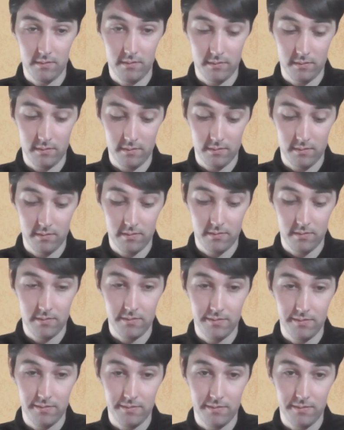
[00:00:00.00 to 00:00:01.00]

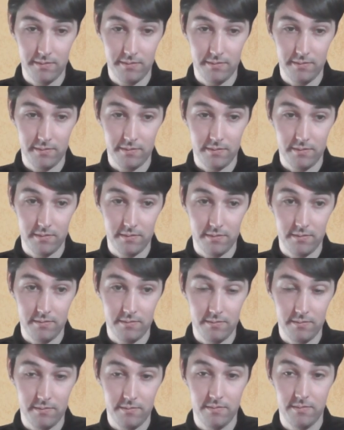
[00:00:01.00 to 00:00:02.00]

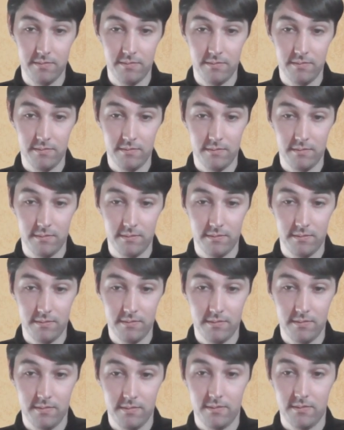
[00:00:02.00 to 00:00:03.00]

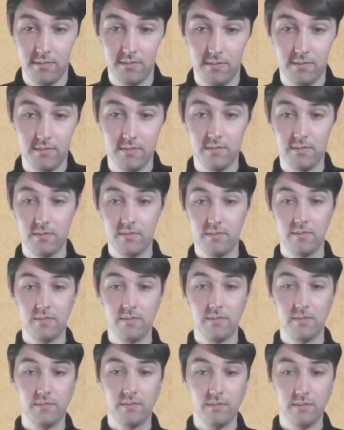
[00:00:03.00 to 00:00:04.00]

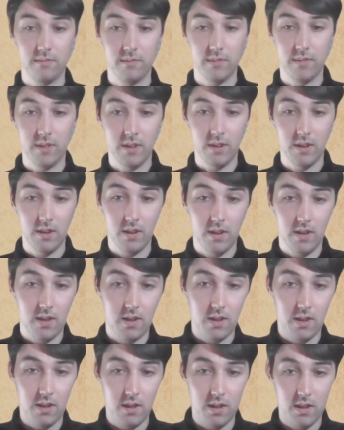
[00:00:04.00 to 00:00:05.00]

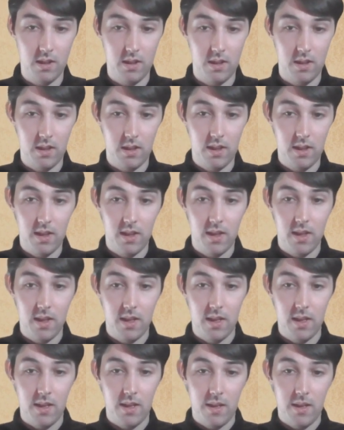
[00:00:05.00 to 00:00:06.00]

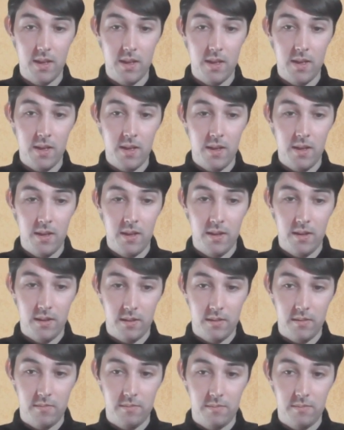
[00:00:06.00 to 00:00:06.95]
This person isn't speaking.